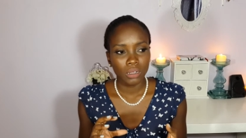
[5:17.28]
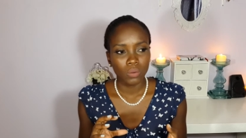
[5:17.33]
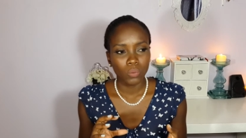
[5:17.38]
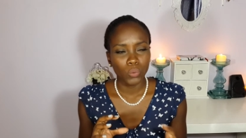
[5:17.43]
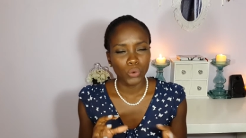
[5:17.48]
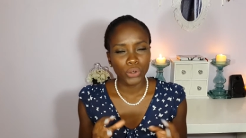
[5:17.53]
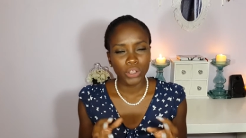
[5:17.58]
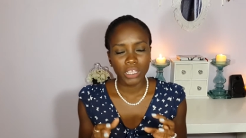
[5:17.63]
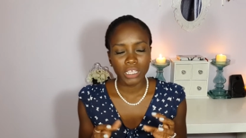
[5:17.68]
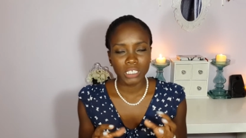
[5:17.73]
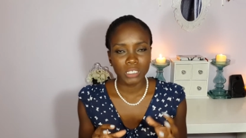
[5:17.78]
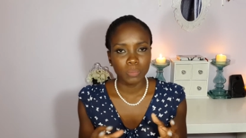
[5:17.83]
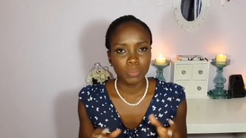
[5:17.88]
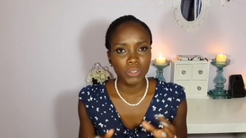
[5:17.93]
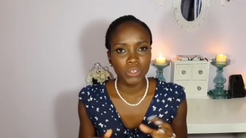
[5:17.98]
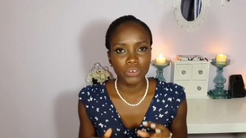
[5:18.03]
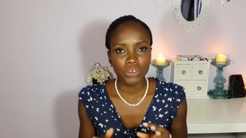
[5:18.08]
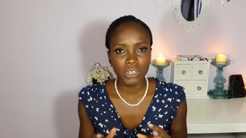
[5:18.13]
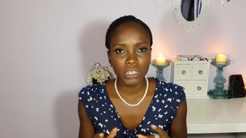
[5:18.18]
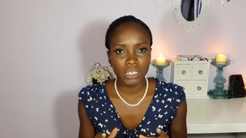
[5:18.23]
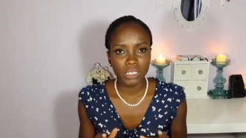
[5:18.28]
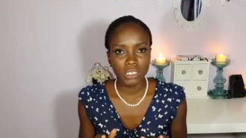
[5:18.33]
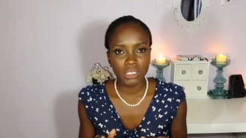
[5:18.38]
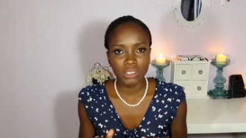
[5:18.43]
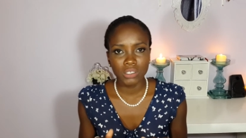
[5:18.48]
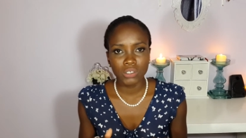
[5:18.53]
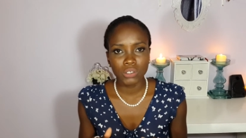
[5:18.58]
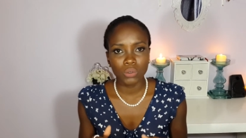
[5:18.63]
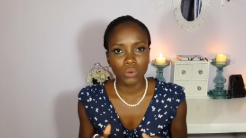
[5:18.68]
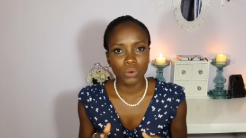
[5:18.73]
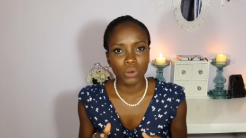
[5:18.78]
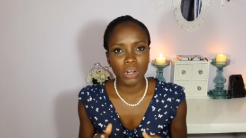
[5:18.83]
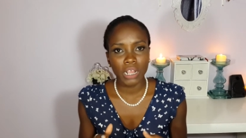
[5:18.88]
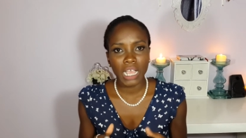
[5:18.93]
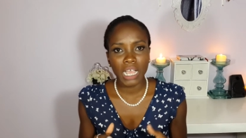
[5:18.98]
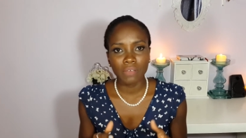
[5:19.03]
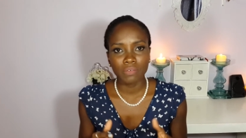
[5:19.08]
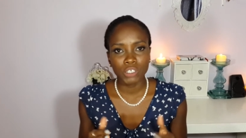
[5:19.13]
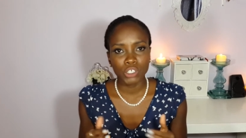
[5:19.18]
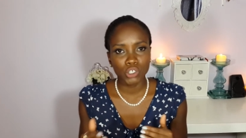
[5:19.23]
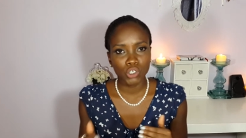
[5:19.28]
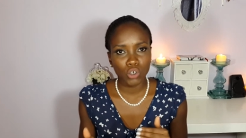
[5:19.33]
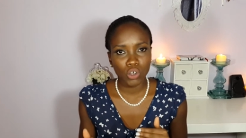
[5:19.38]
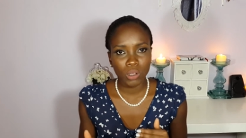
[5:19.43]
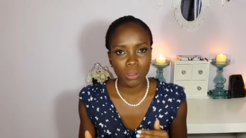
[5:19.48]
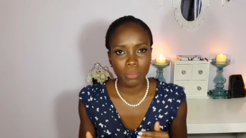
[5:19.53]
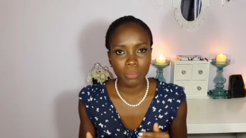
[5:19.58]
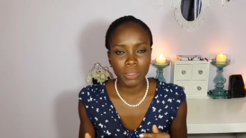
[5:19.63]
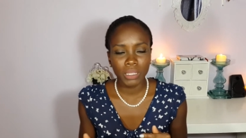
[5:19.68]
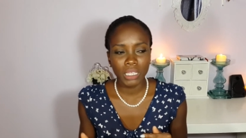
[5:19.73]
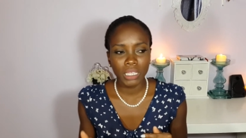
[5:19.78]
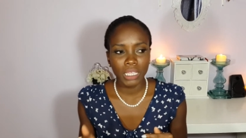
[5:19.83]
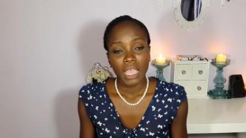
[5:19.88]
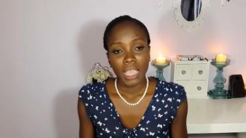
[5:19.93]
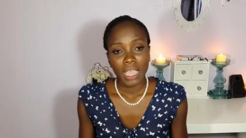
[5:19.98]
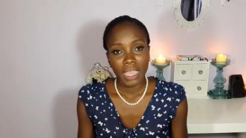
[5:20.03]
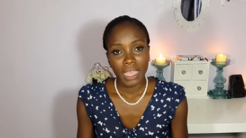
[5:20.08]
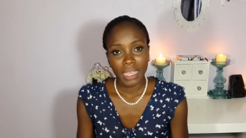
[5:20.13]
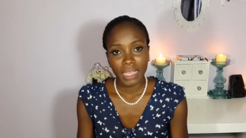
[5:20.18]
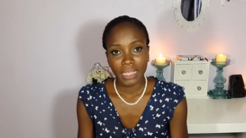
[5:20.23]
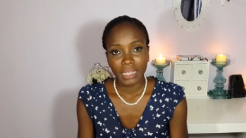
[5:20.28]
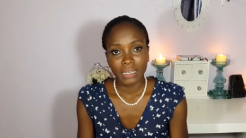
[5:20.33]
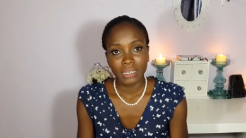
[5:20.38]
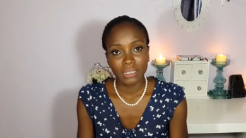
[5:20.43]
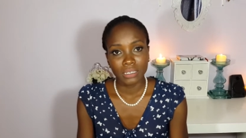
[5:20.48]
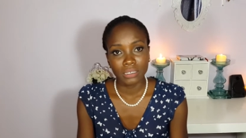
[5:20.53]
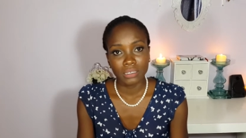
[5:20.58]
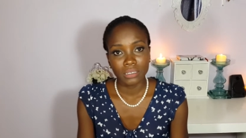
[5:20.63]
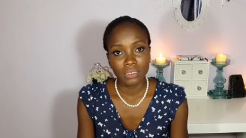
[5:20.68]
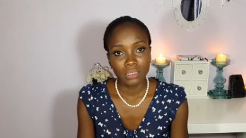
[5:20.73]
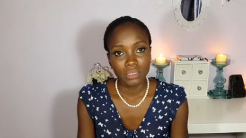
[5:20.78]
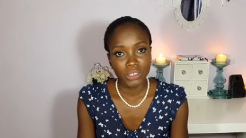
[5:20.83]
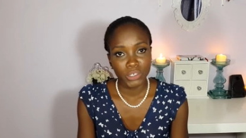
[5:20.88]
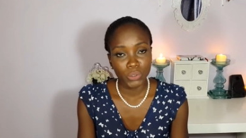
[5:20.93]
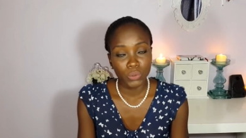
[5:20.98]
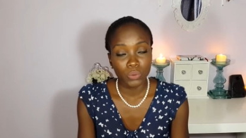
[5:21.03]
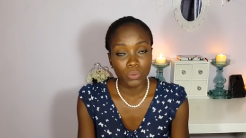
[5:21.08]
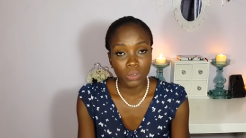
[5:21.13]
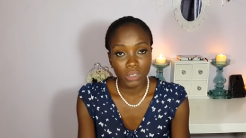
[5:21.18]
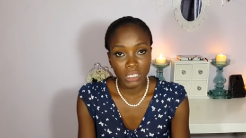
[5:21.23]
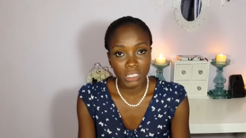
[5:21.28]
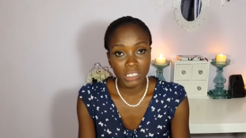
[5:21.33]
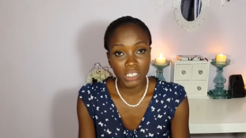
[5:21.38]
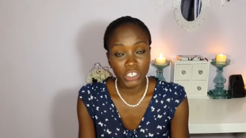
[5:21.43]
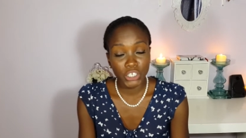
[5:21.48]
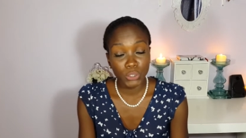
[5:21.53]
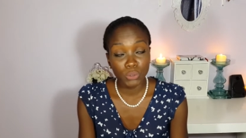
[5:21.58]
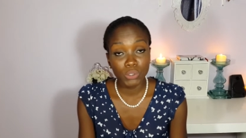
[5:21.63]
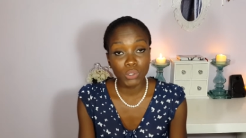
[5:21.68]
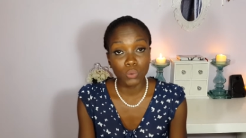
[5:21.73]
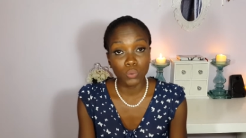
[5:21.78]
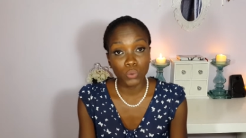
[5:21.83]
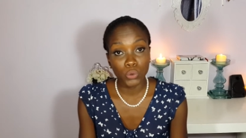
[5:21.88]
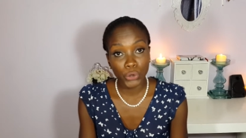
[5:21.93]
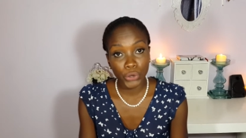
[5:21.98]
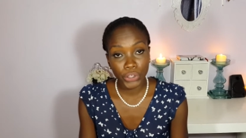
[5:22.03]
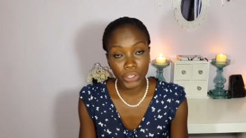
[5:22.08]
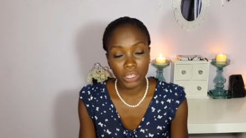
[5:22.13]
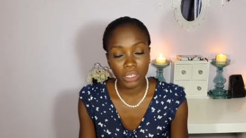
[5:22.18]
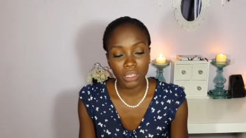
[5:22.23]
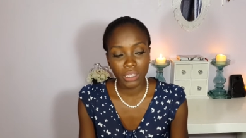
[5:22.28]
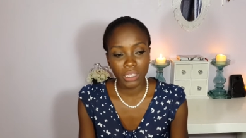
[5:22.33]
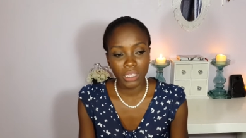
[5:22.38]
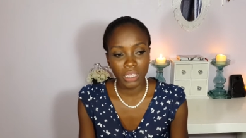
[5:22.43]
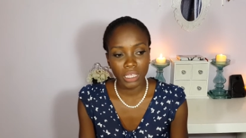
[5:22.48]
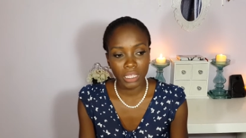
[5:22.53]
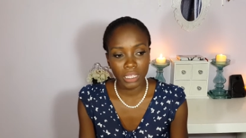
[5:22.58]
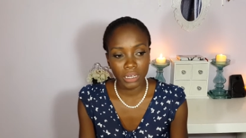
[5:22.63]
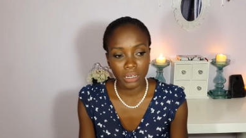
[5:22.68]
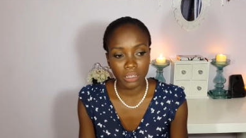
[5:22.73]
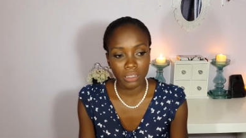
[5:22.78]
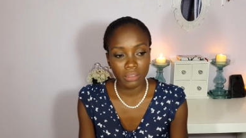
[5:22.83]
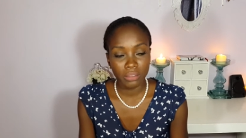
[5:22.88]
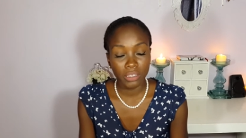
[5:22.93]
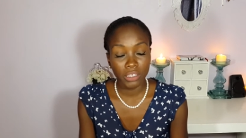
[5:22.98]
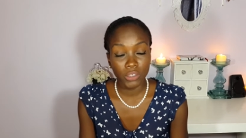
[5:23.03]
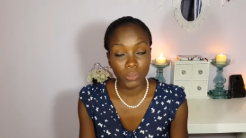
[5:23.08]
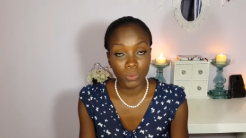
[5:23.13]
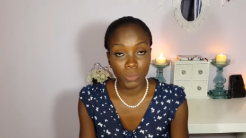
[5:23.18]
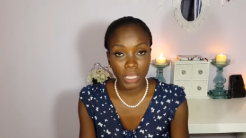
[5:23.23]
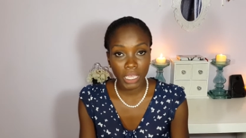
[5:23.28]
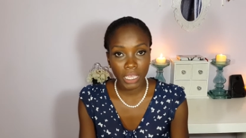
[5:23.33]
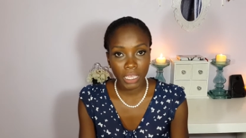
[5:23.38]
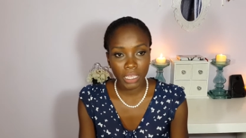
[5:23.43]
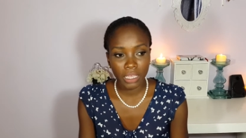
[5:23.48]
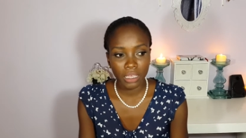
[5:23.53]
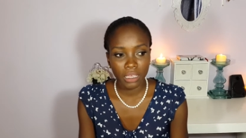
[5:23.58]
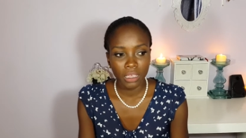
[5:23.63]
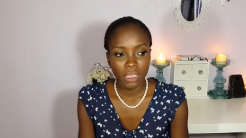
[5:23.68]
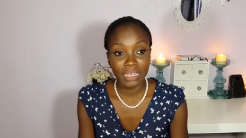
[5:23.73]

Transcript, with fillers: work experience or have a job and, you know, continue to work in the UK.